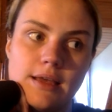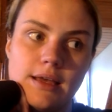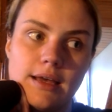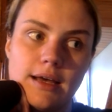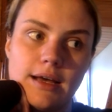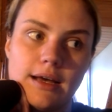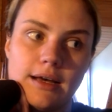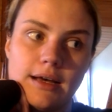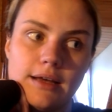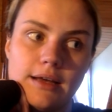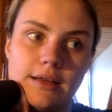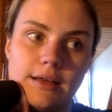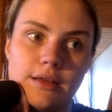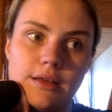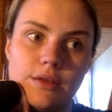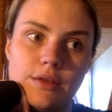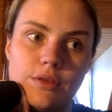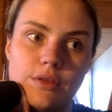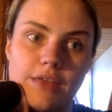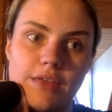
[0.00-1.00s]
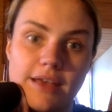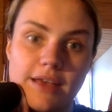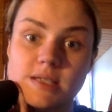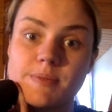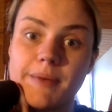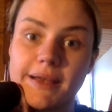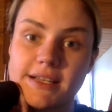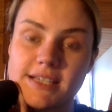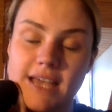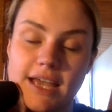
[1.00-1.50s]
the
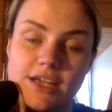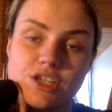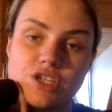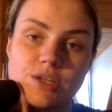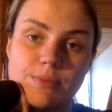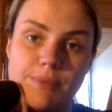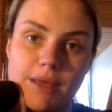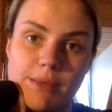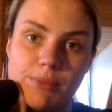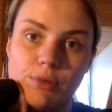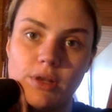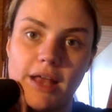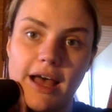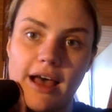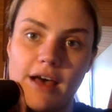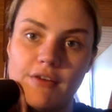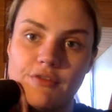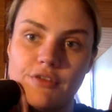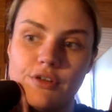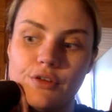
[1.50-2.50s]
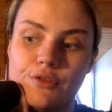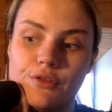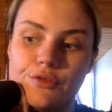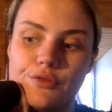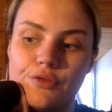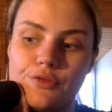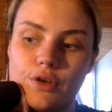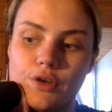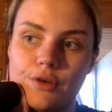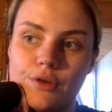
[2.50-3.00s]
expectation people have
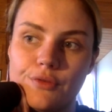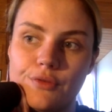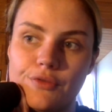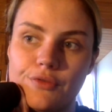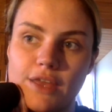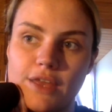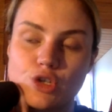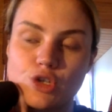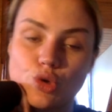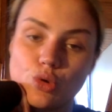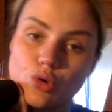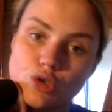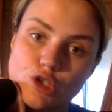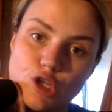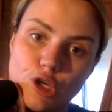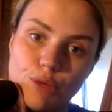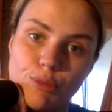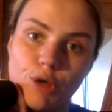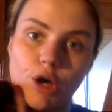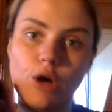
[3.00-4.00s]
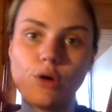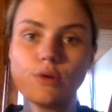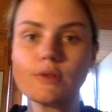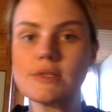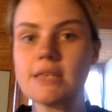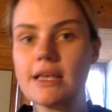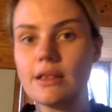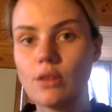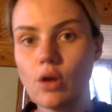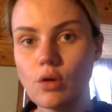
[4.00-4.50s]
of their short-term goals,
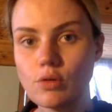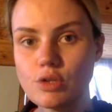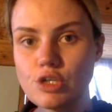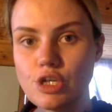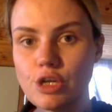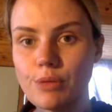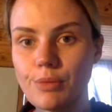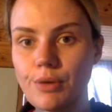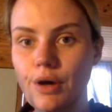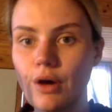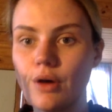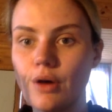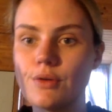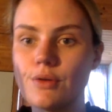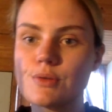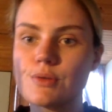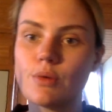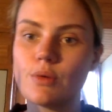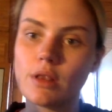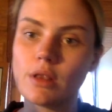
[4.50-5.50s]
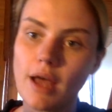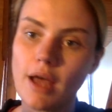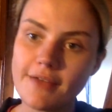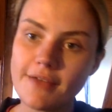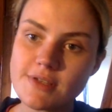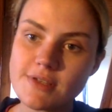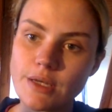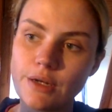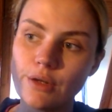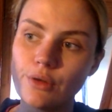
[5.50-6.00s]
their long-term goals, what
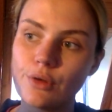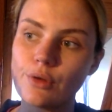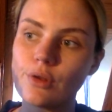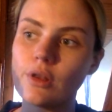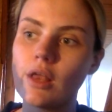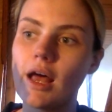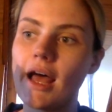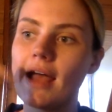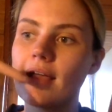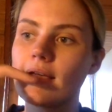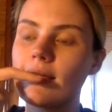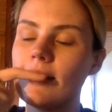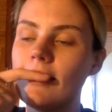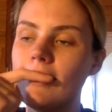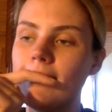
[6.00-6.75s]
life's going to look like.